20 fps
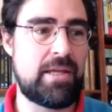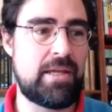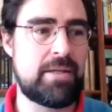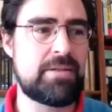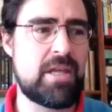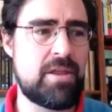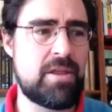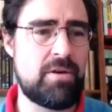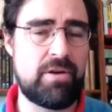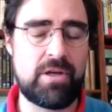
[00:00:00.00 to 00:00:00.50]
They
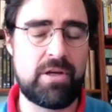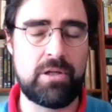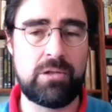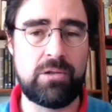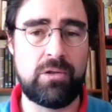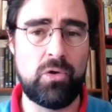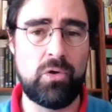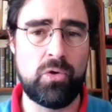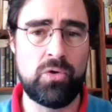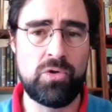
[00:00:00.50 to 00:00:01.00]
said they were
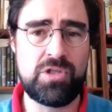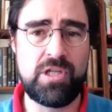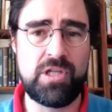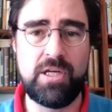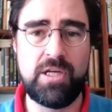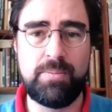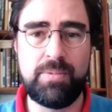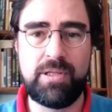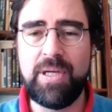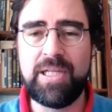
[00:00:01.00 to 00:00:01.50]
going to launch
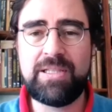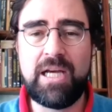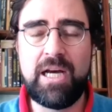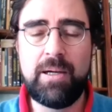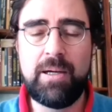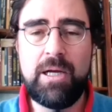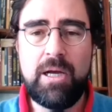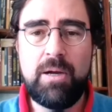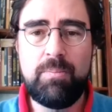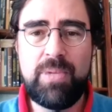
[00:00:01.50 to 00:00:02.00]
that, but
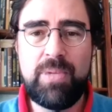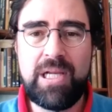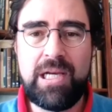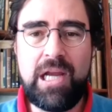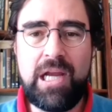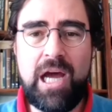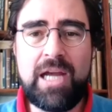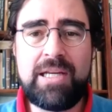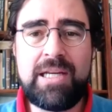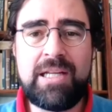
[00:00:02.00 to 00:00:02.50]
uh,
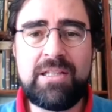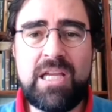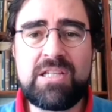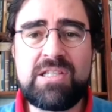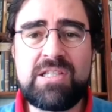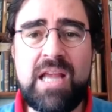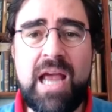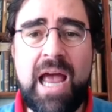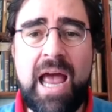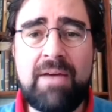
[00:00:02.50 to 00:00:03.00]
but Lightning
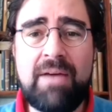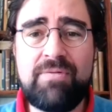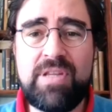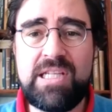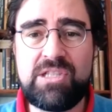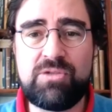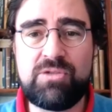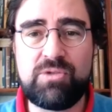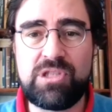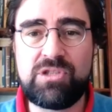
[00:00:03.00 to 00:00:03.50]
doesn't have
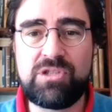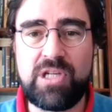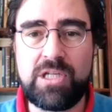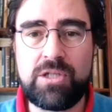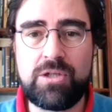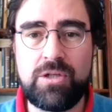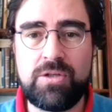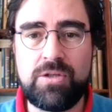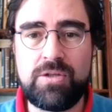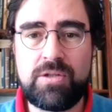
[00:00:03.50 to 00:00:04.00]
these
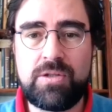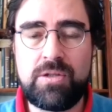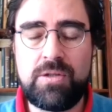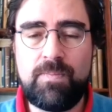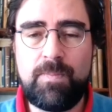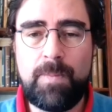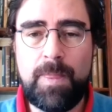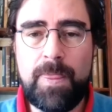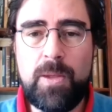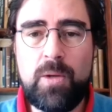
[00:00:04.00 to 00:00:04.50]
restrictions.
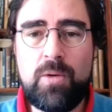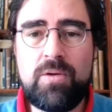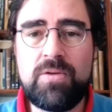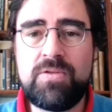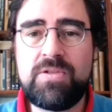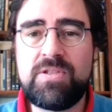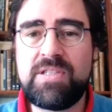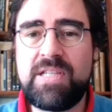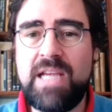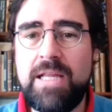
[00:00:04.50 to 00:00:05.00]
You
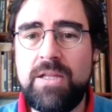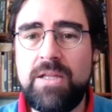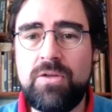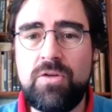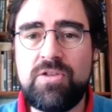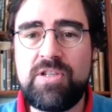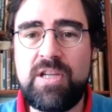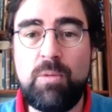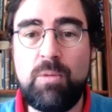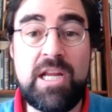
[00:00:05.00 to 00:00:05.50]
can send
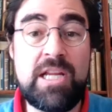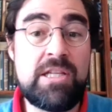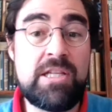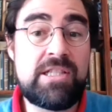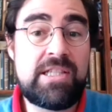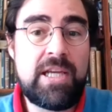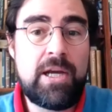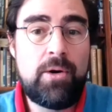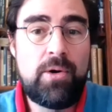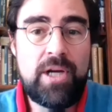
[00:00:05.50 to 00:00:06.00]
to someone in
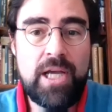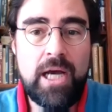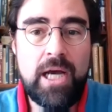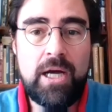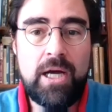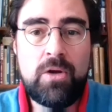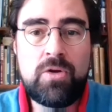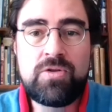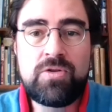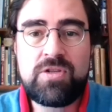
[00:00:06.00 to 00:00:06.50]

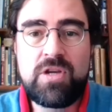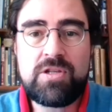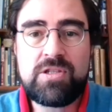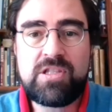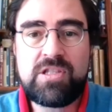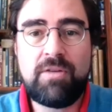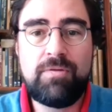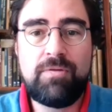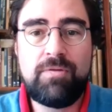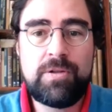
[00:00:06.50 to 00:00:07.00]
Syria who's
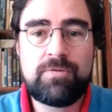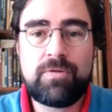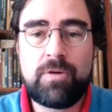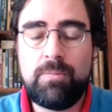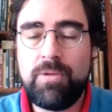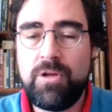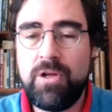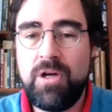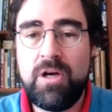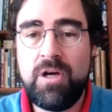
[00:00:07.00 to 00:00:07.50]
just suffered
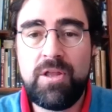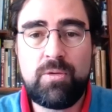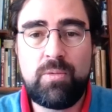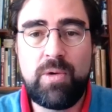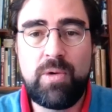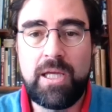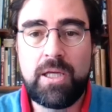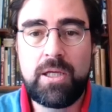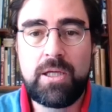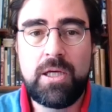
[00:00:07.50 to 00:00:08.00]
from the
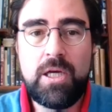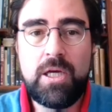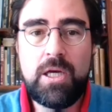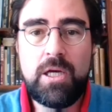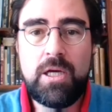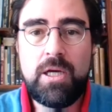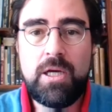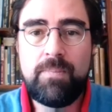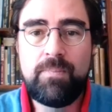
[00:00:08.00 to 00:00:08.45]
earthquake.